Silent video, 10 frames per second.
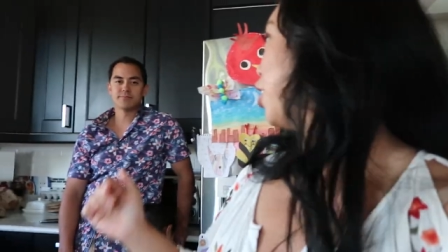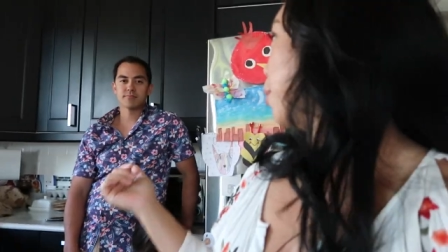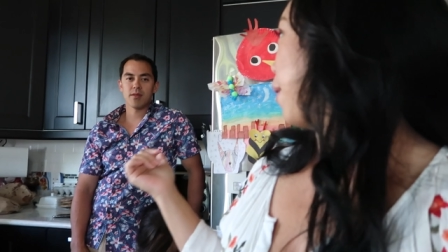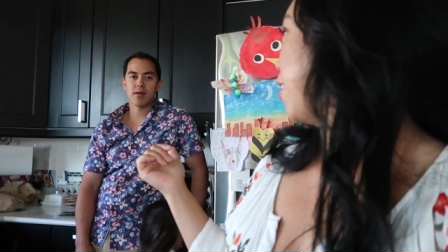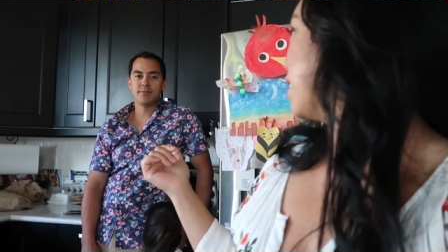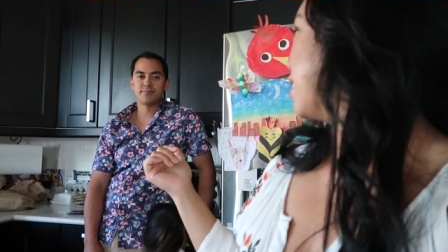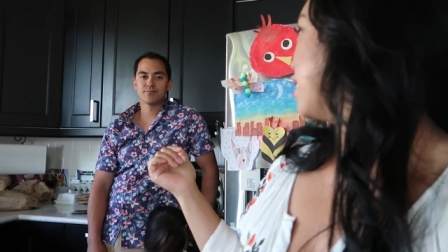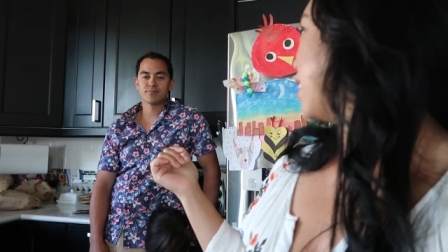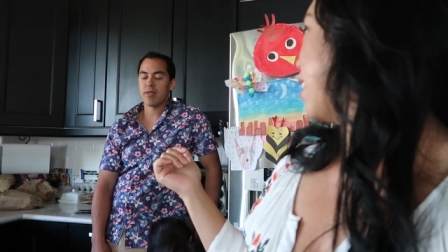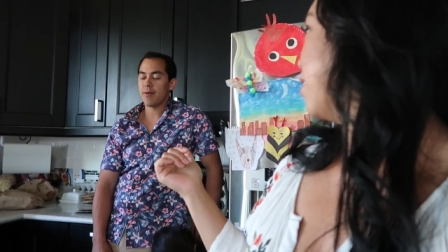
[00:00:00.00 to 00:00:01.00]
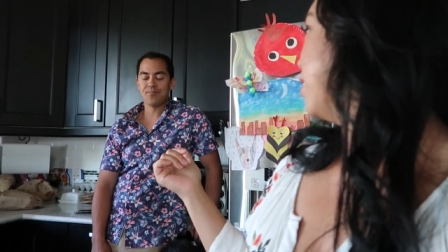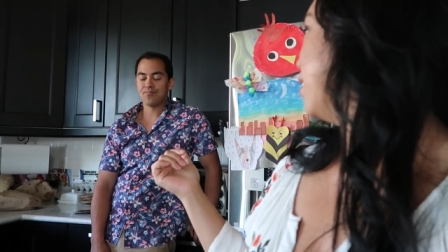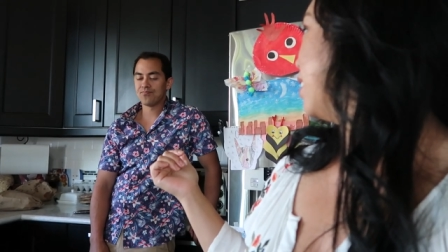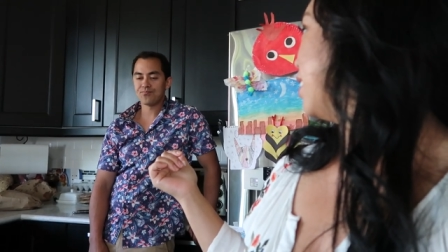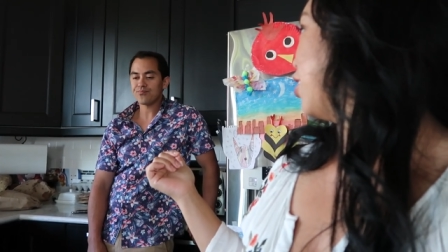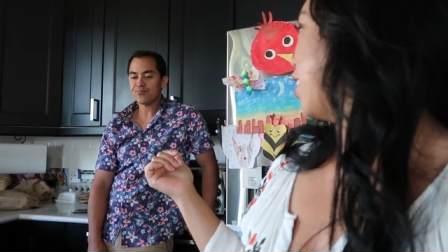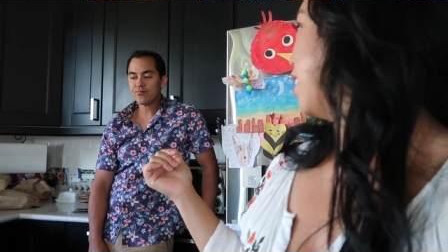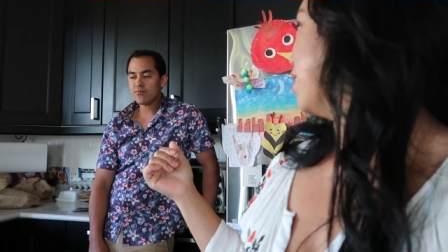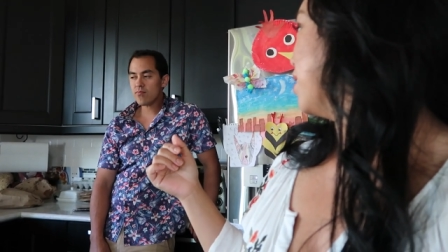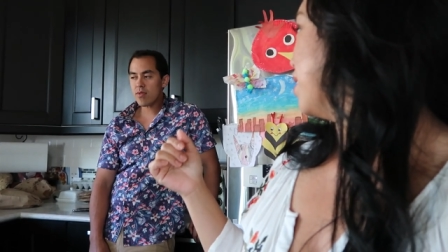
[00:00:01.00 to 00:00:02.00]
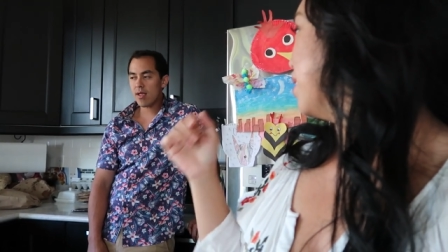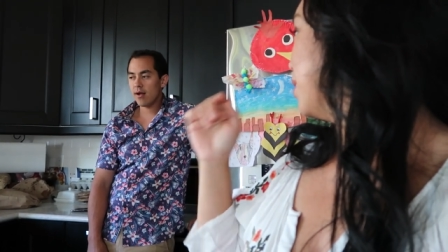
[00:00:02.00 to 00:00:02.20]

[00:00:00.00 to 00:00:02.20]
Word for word: Are your parents loud in your house?